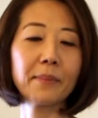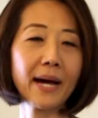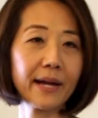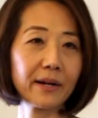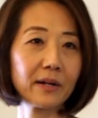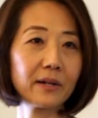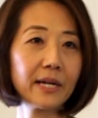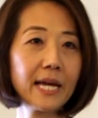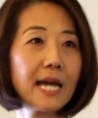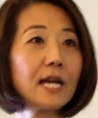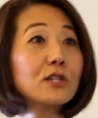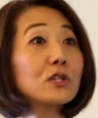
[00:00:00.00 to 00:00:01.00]
a buyer,
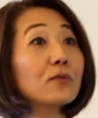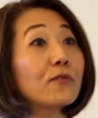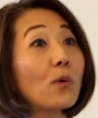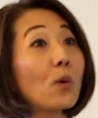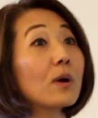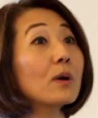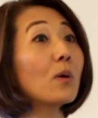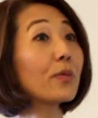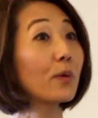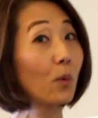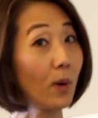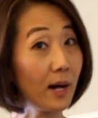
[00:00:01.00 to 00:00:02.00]
and so for
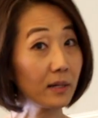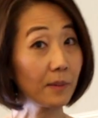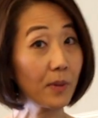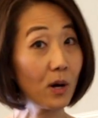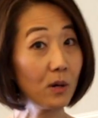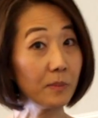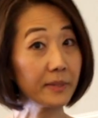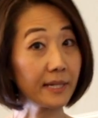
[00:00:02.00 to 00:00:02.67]
the welcome home